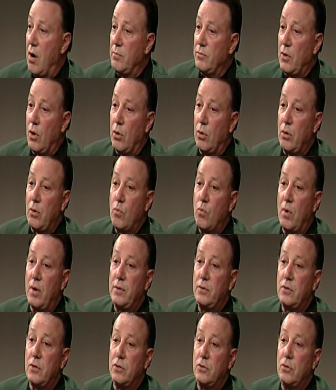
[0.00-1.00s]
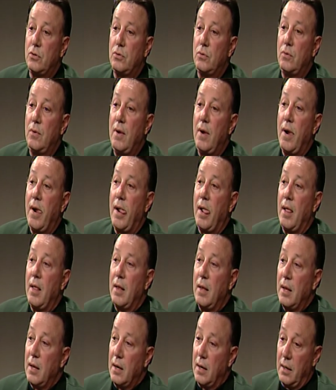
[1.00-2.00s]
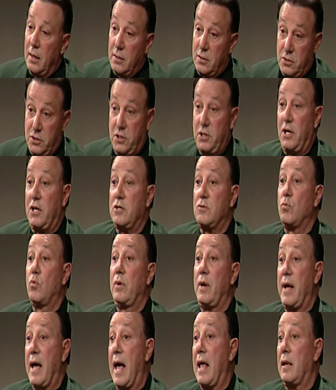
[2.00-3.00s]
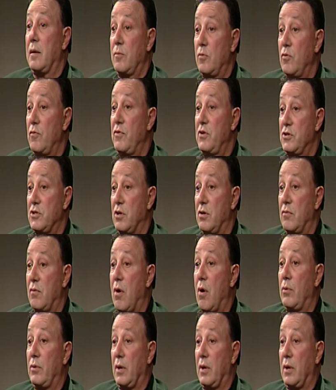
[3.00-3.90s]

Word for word: I'm the only one to do uh, six Woody Allen movies in a row.